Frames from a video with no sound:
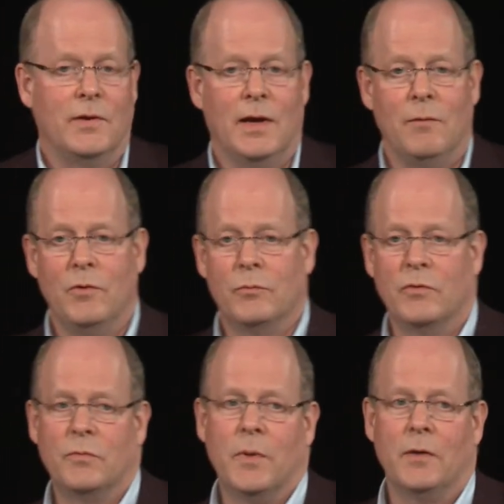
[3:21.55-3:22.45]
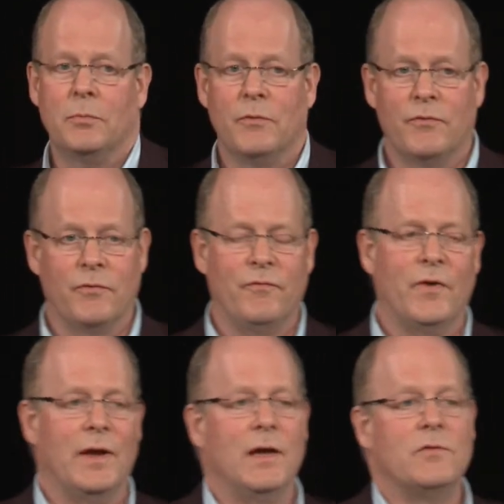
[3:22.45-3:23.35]
and I was responsible for
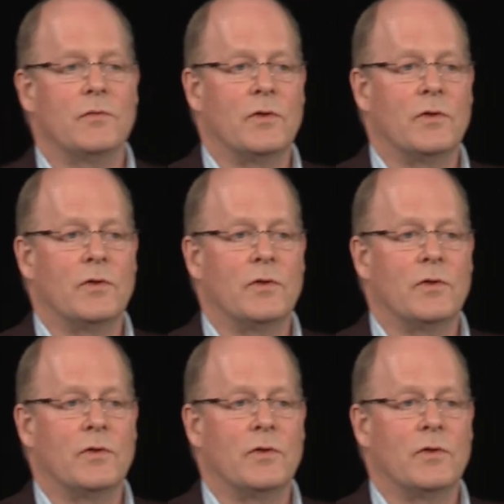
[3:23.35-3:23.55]
financial